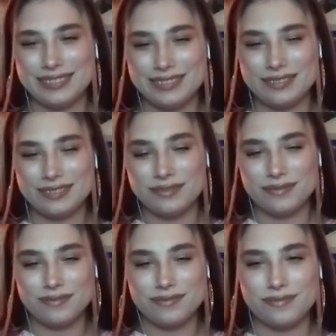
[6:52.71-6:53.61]

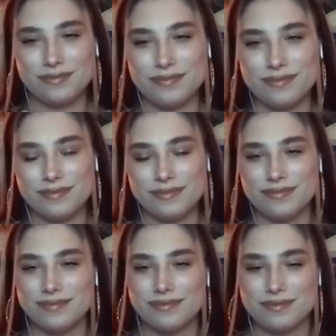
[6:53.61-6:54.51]

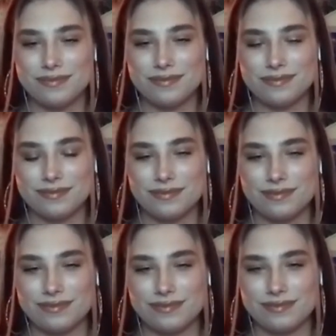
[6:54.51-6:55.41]

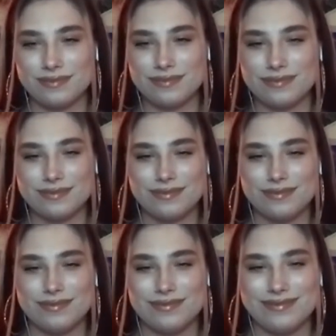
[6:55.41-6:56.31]
(silent)